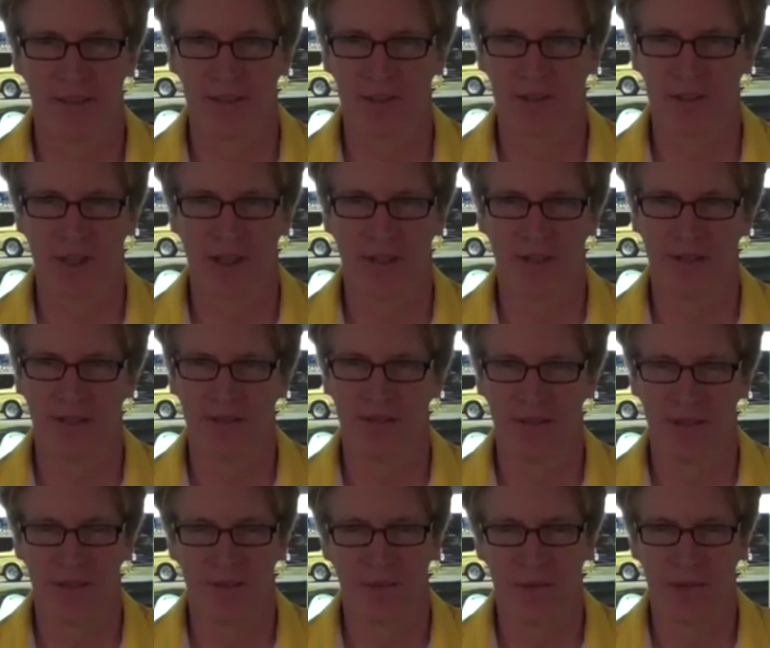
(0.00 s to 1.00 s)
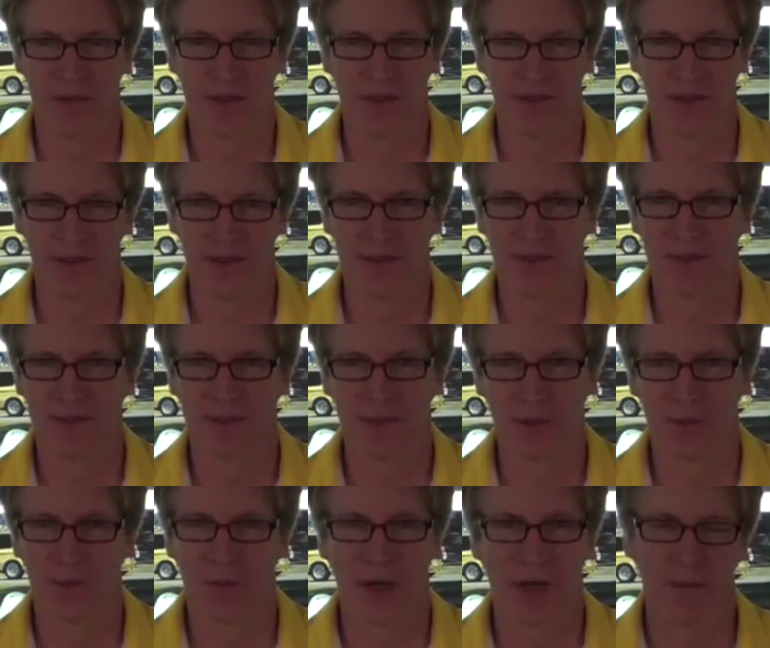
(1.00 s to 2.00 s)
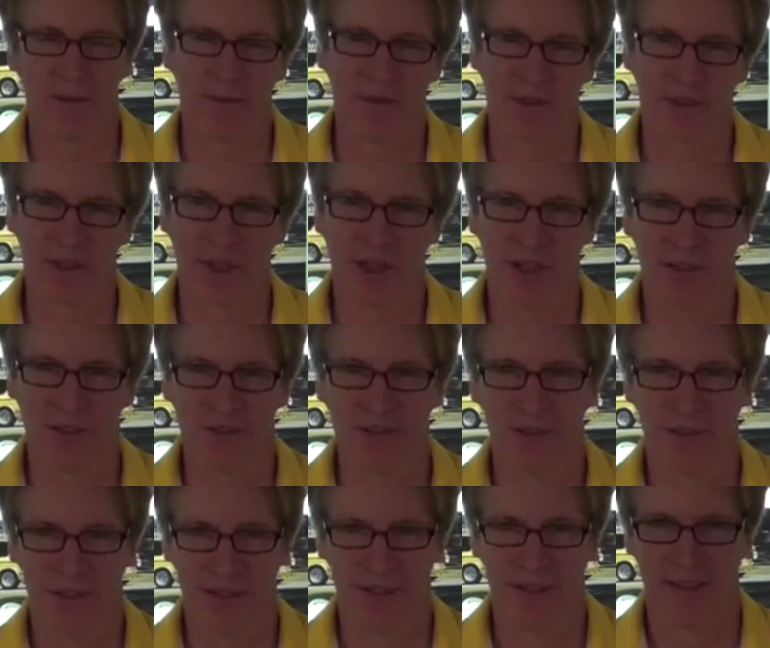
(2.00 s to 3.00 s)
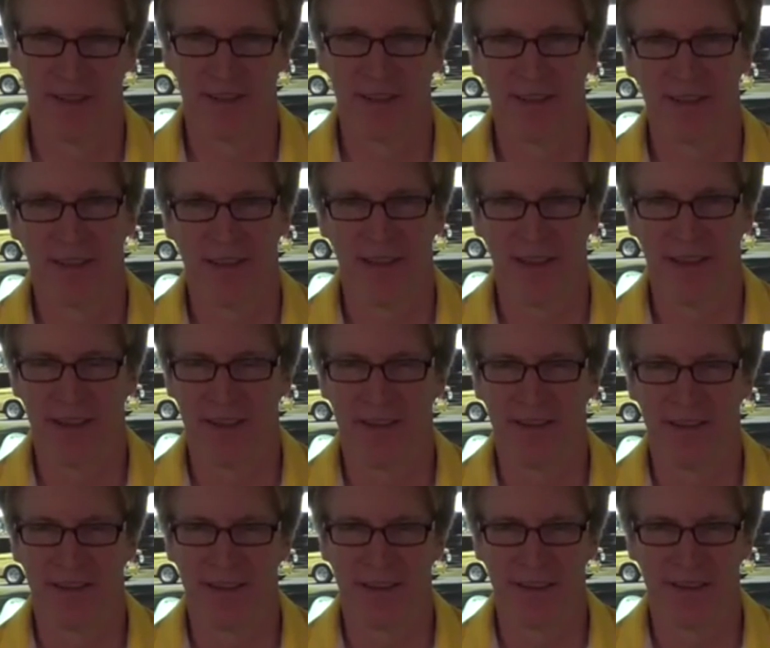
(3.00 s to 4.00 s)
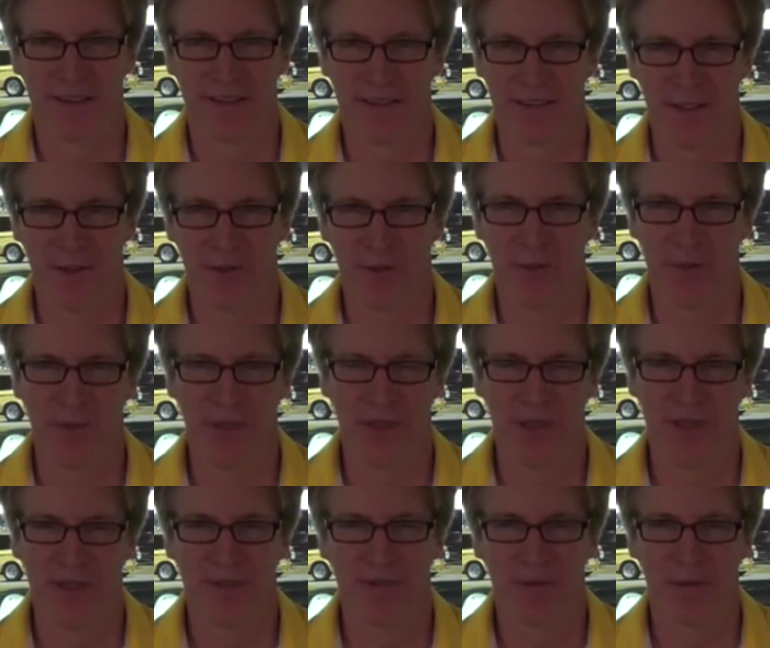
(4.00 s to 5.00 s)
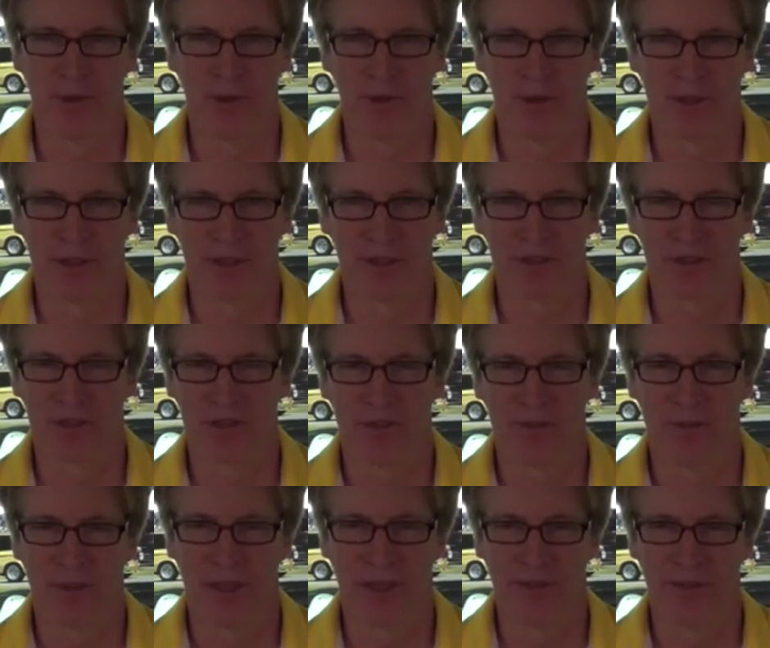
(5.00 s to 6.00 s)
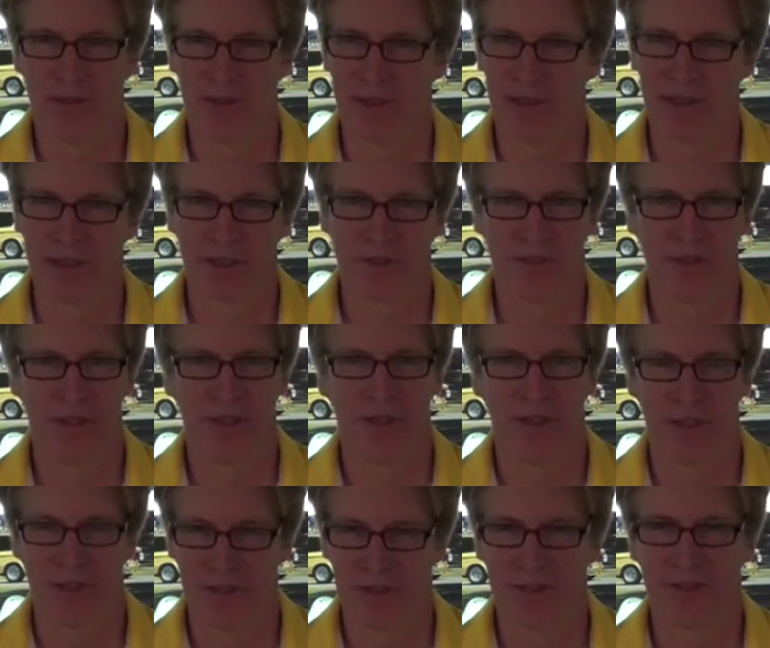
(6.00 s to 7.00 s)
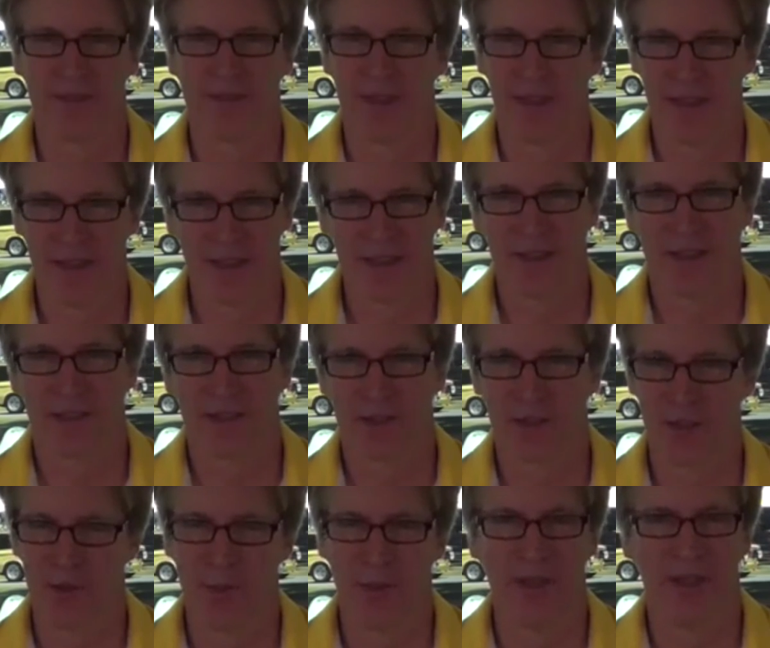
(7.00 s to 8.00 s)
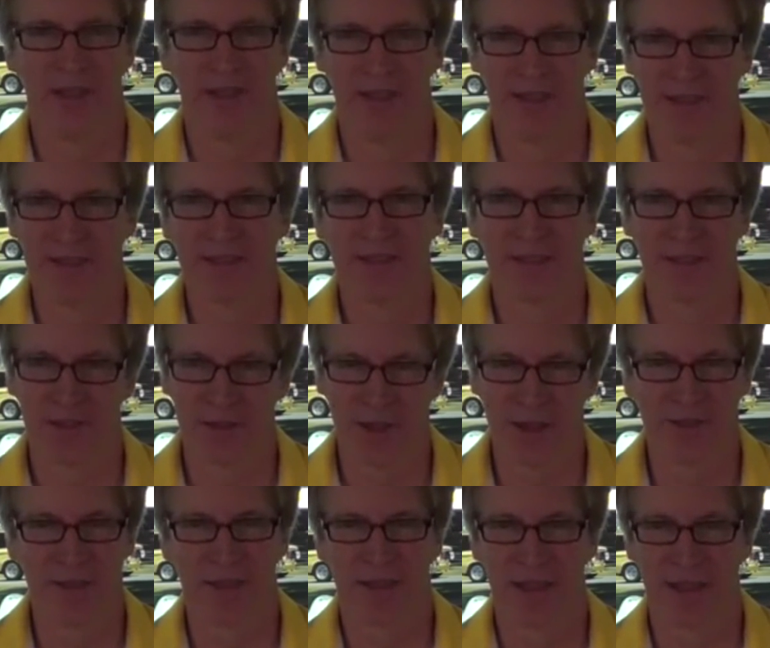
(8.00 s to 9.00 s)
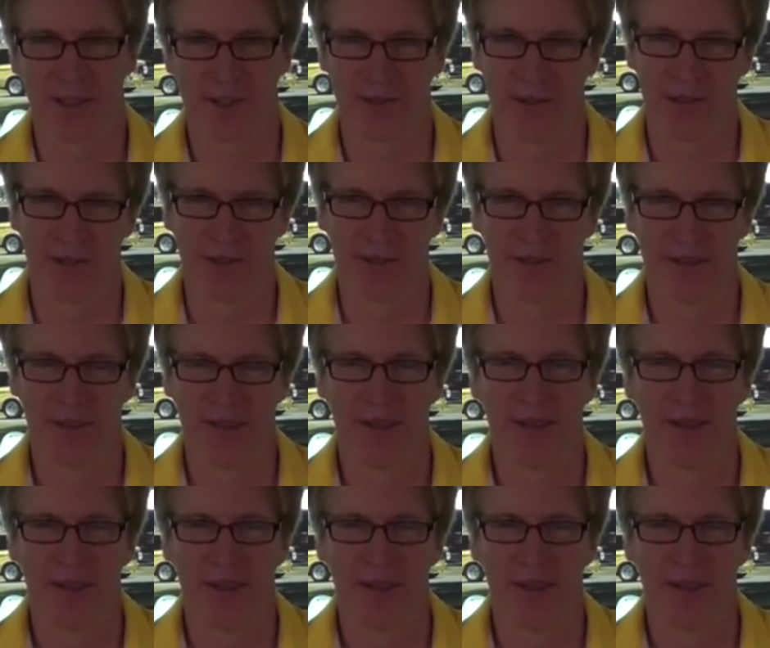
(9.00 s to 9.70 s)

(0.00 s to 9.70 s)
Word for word: Just have one little problem to solve and uh, it will be rolling. So my very next video should be driving down the road.